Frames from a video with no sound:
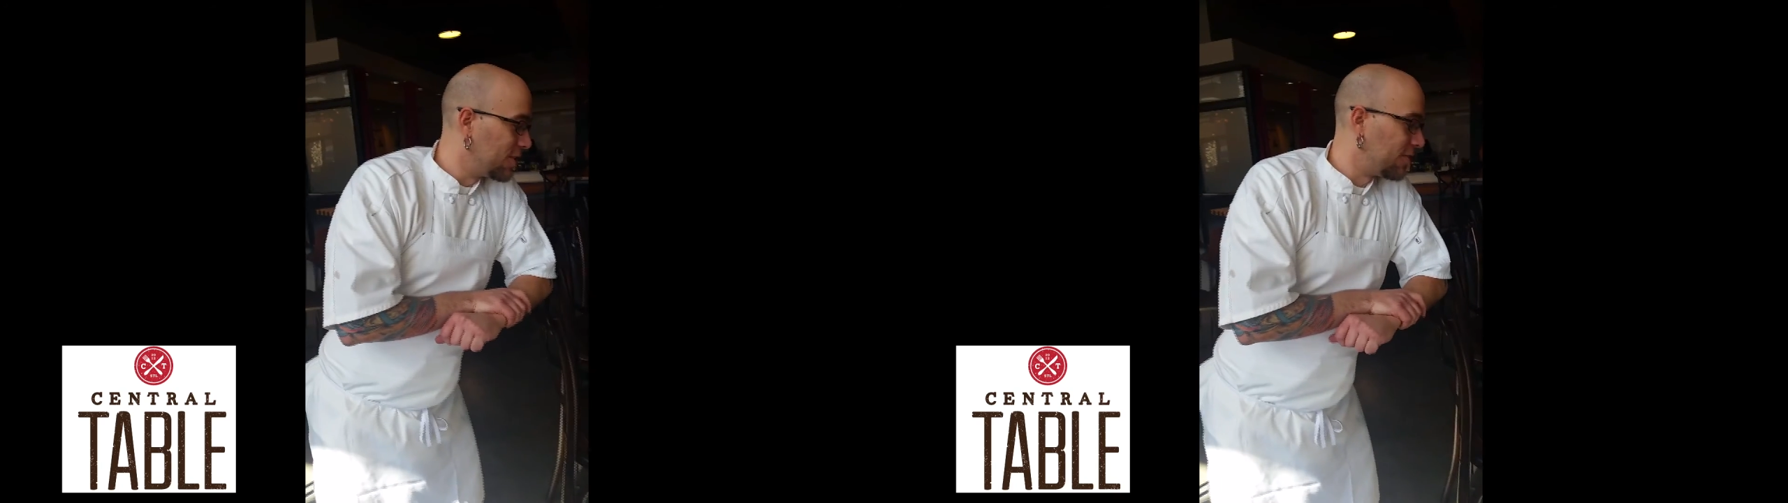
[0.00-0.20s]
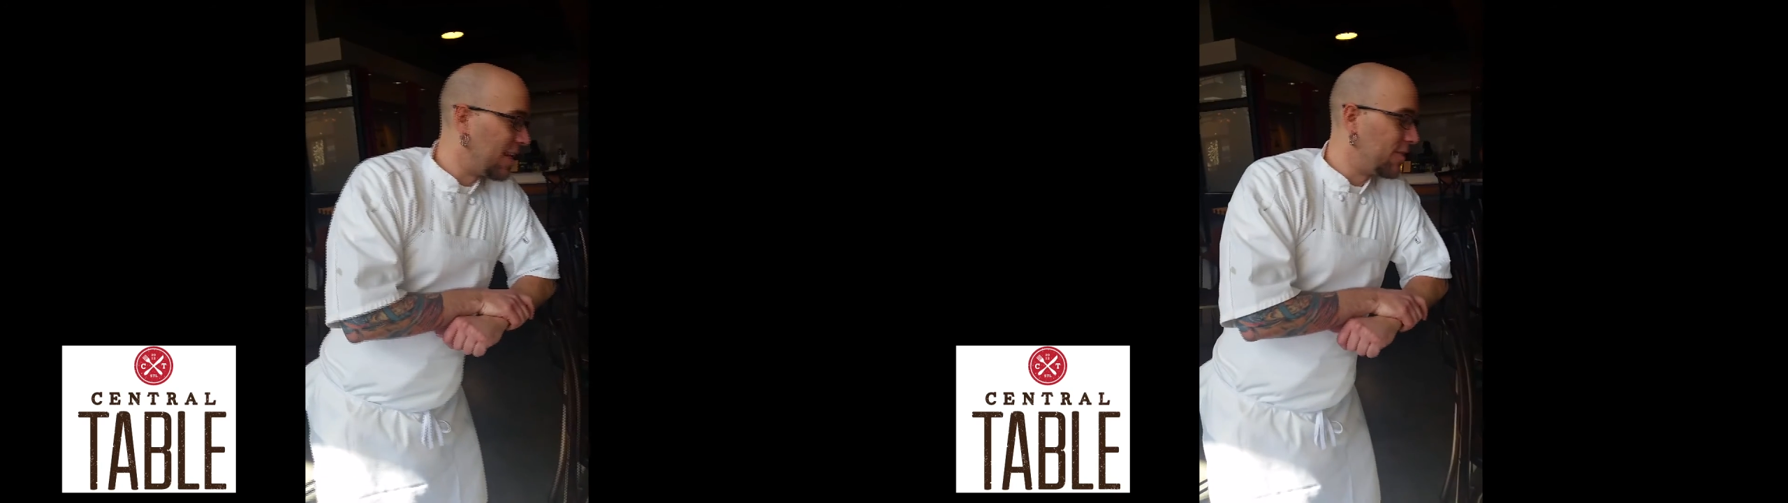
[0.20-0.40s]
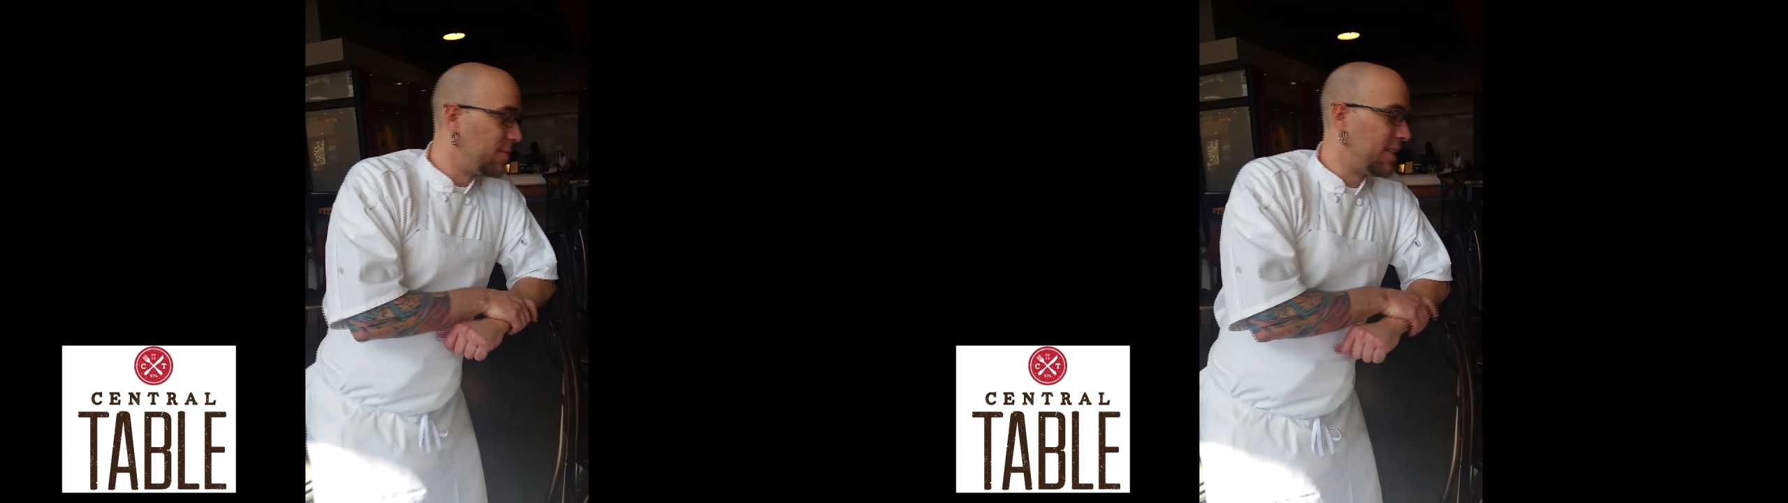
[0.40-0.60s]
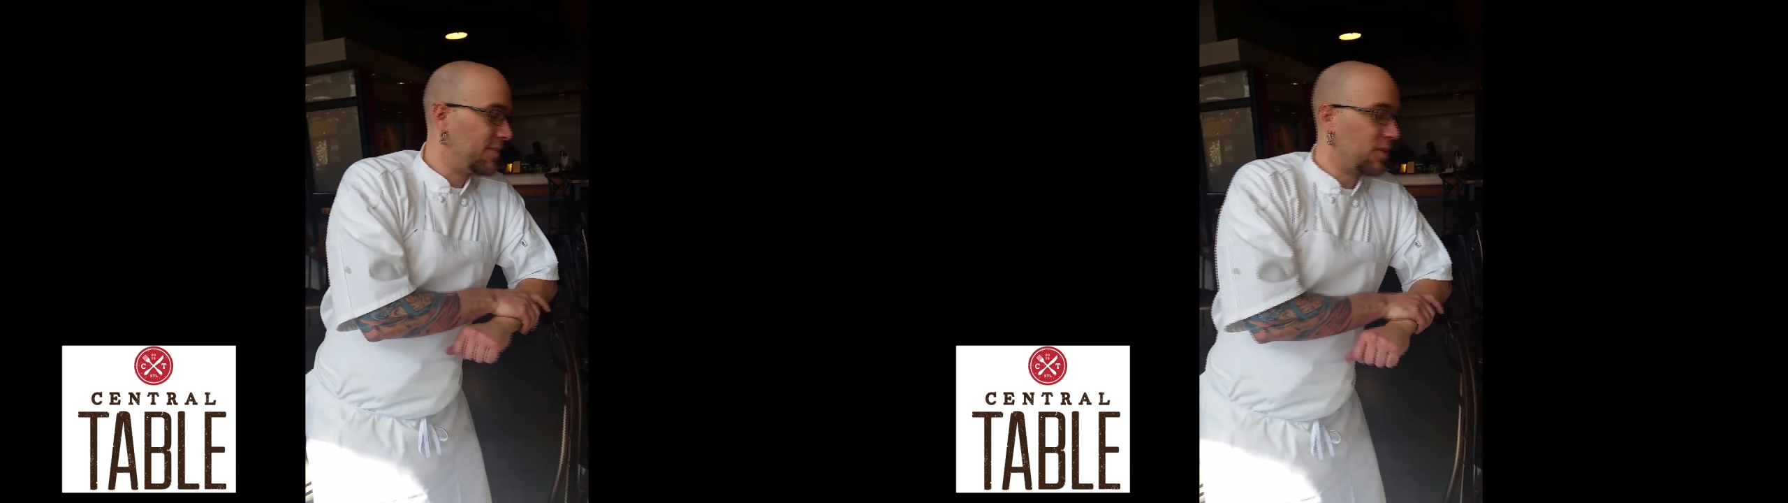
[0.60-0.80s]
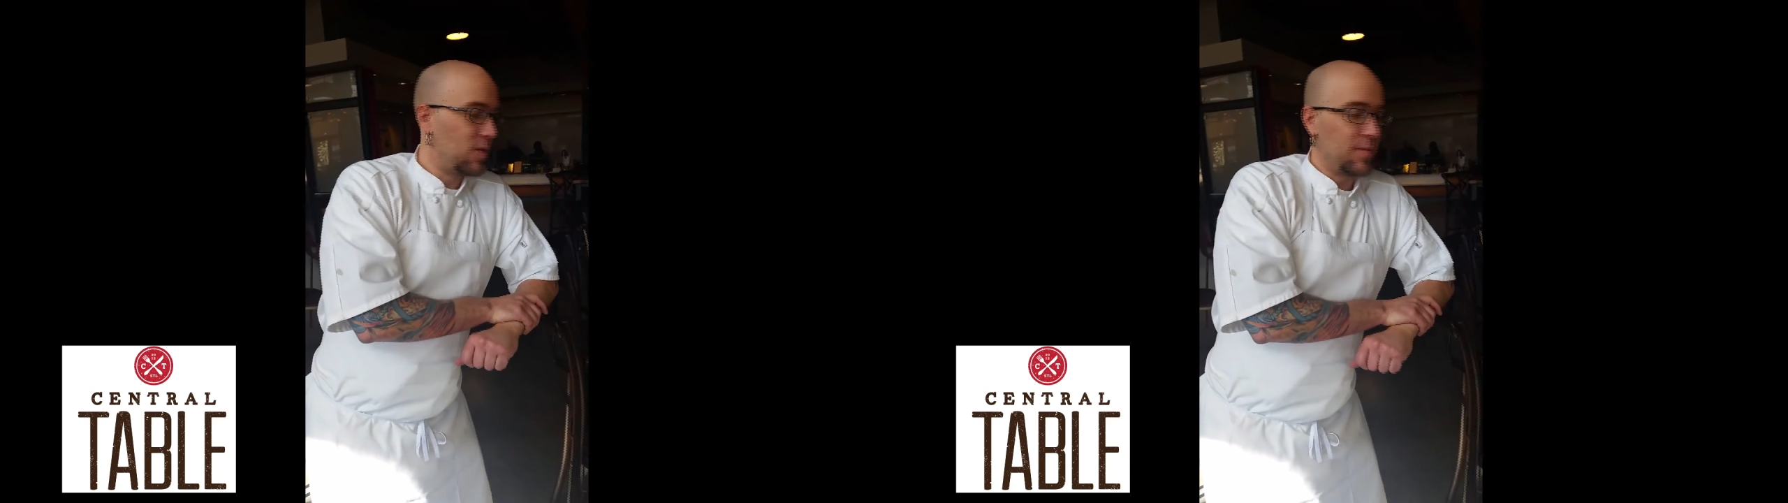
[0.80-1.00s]
what is your favorite piece
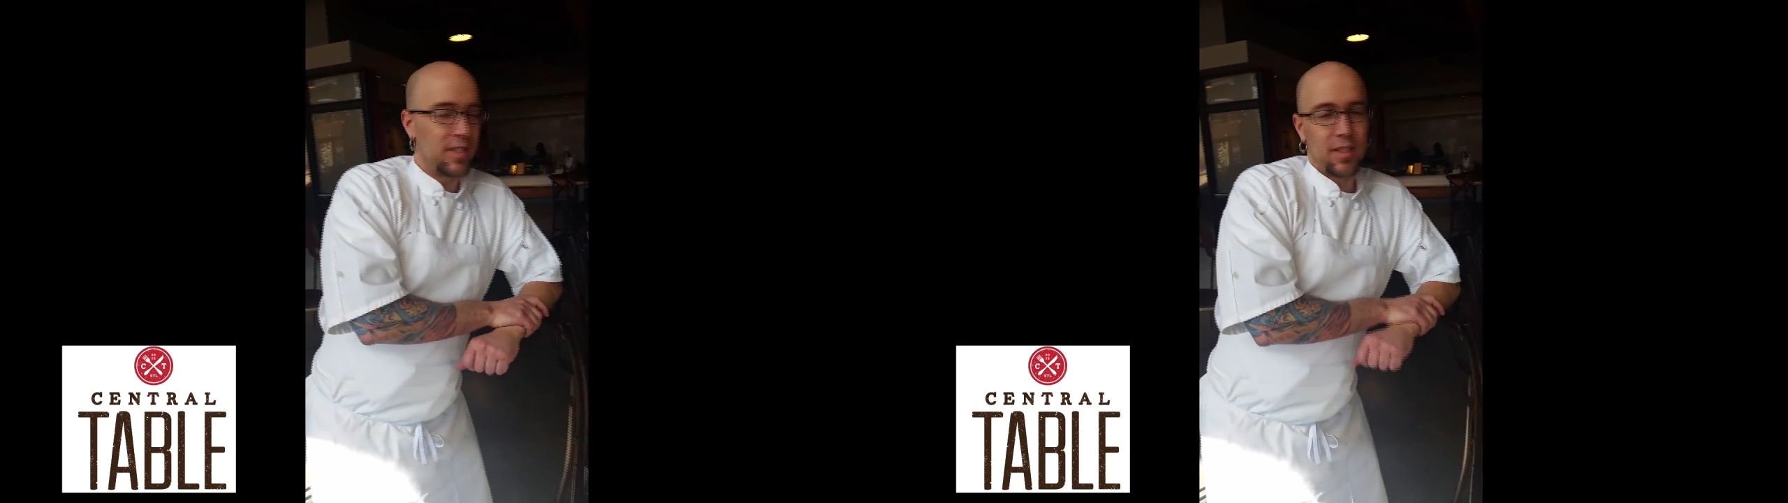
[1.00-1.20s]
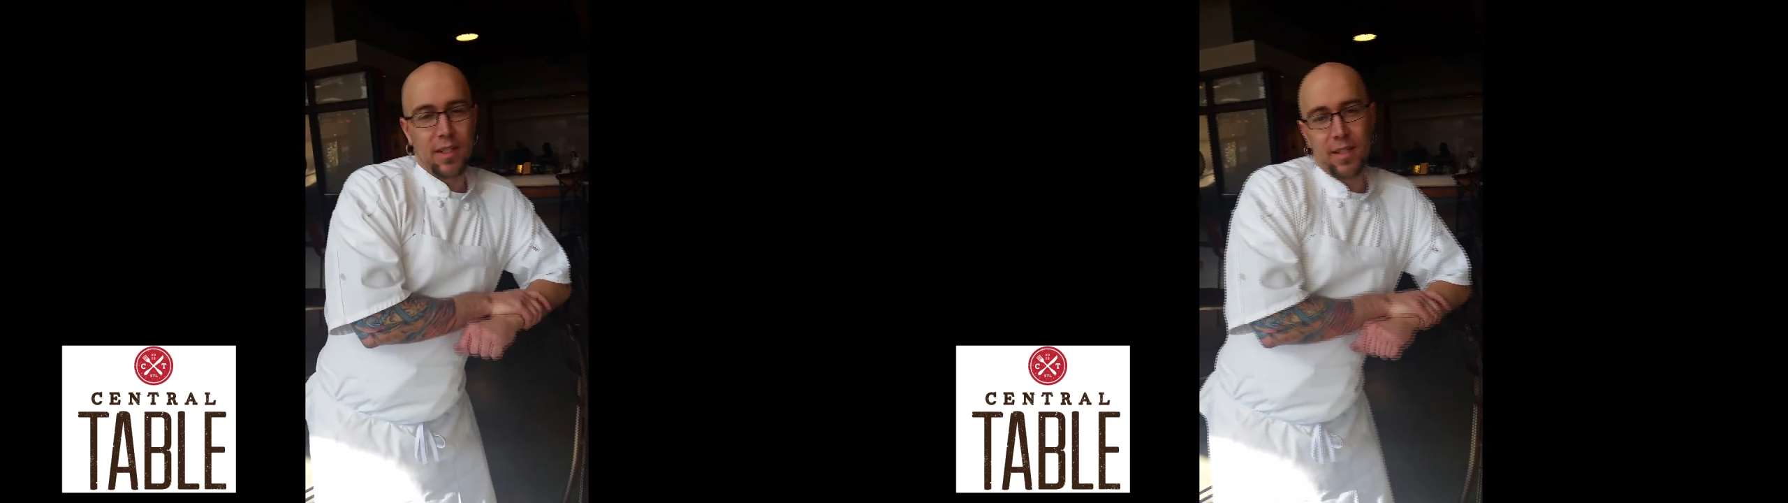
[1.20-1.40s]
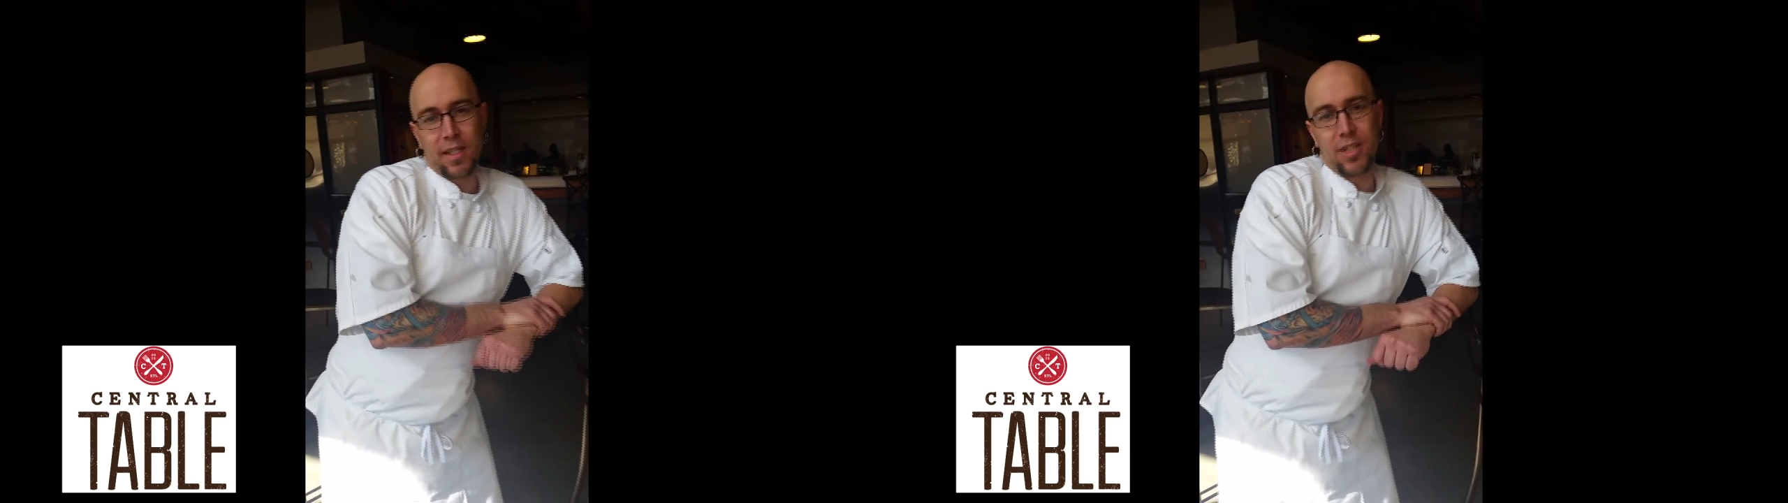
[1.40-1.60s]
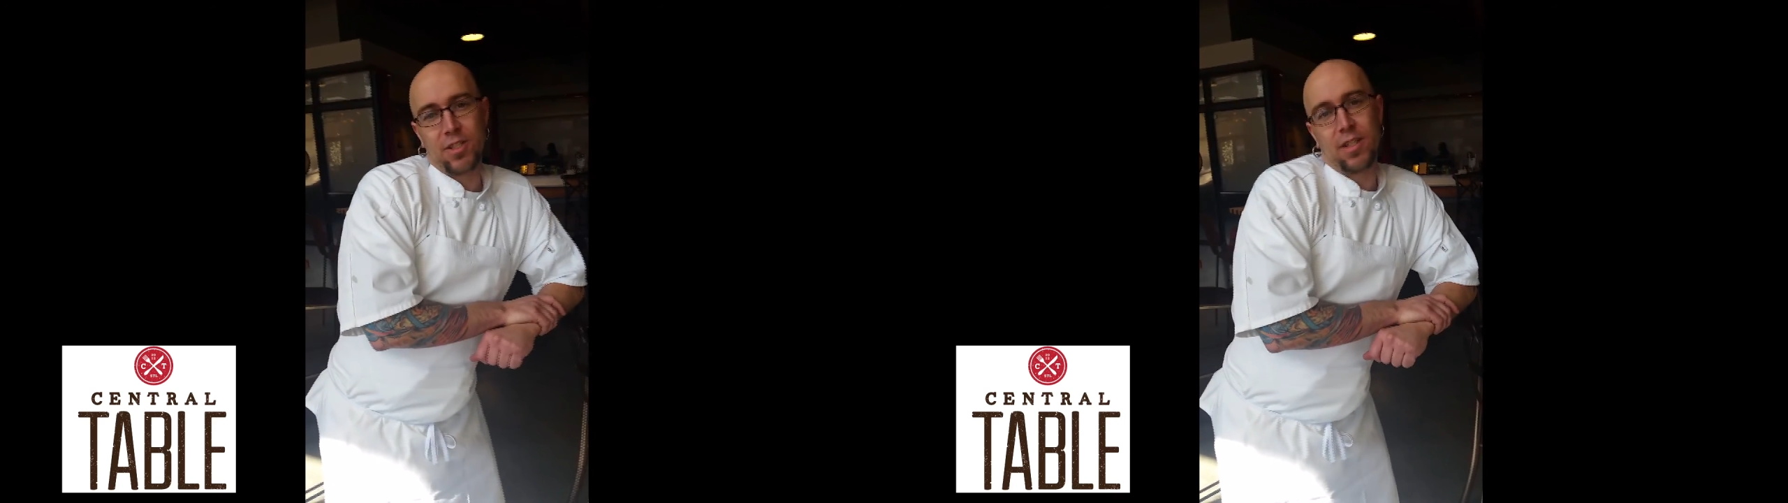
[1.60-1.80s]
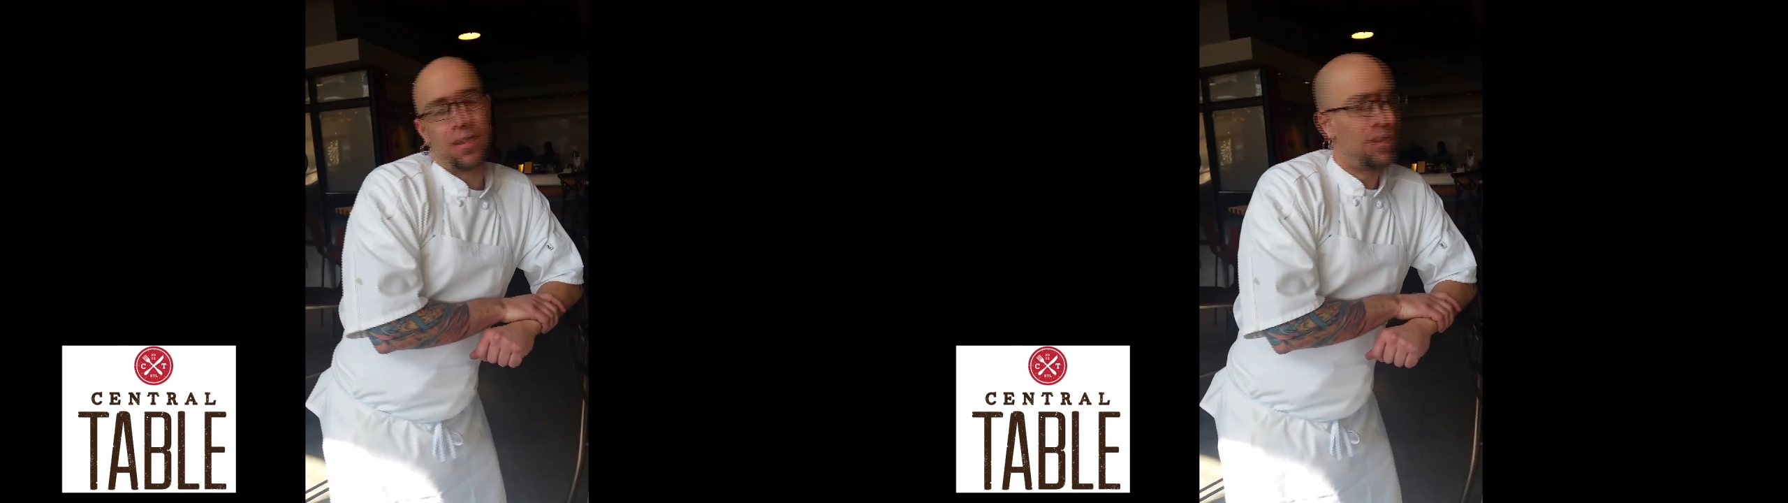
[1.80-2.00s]
of equipment in the
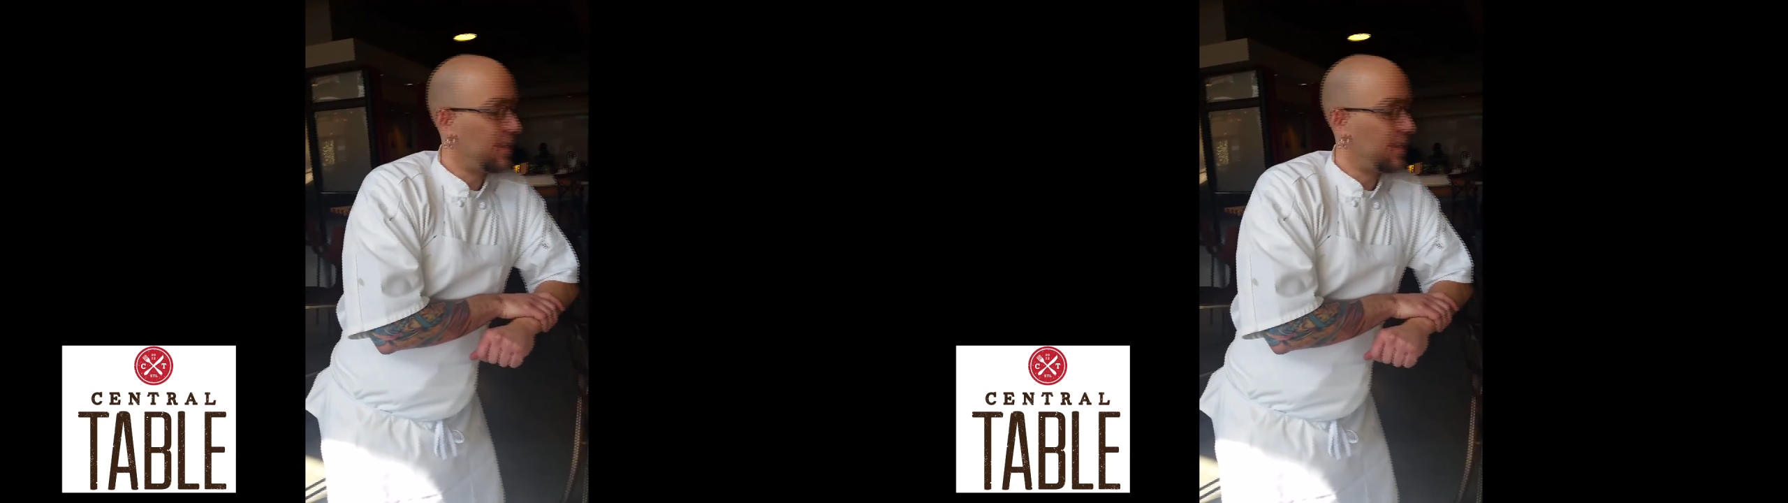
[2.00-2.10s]
kitchen,